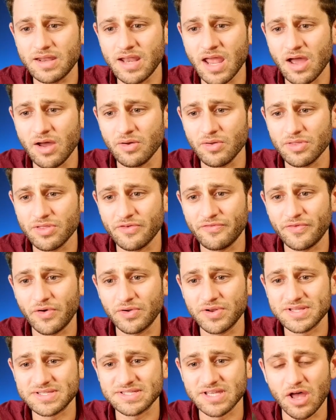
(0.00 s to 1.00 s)
Now, the
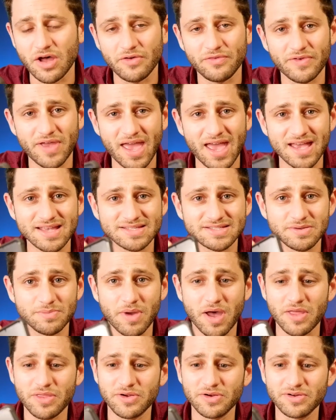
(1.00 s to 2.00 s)
phone itself has
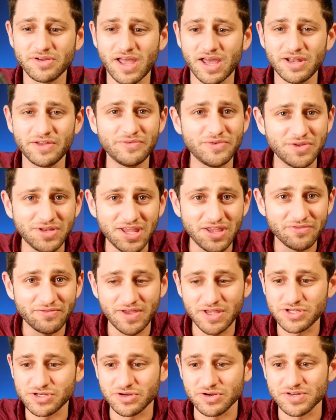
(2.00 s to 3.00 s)
some other kind of unique
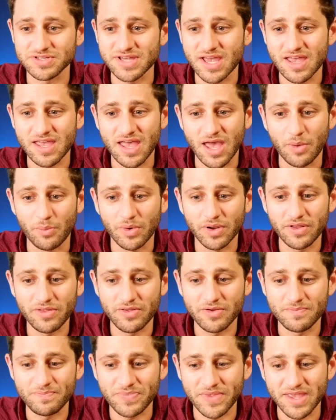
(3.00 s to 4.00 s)
features, and one
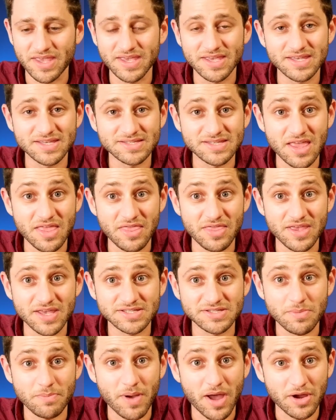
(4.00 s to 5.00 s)
of them is
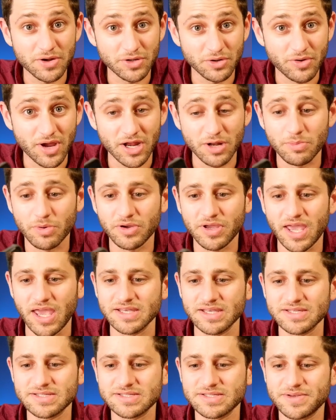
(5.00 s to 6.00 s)
this biodegradable
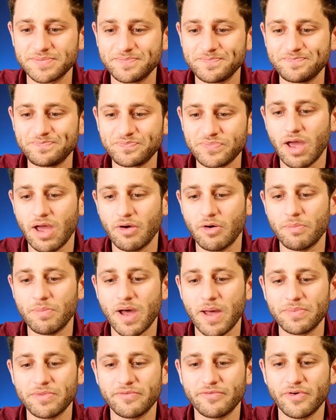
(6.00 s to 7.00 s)
case. I will
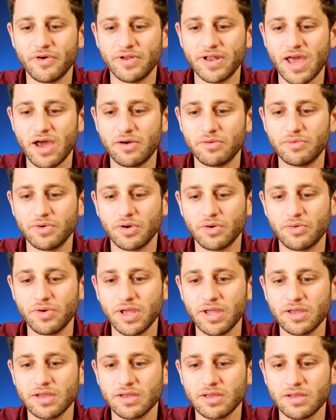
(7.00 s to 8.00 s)
pop the phone out real
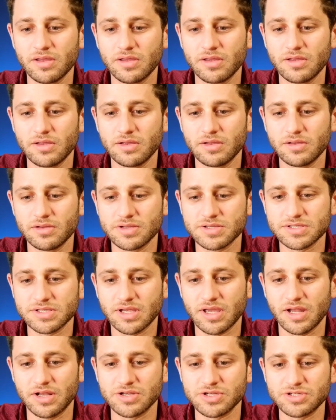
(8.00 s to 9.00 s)
quick just to
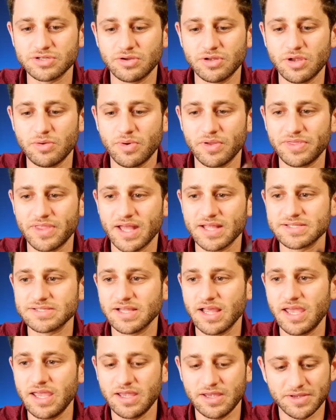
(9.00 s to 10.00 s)
kind of show you what that's
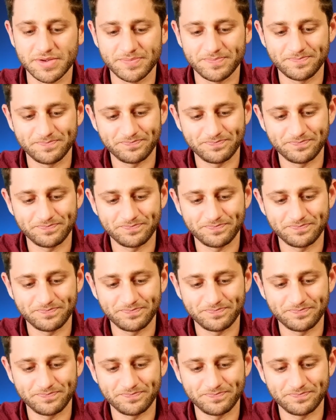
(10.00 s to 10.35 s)
like.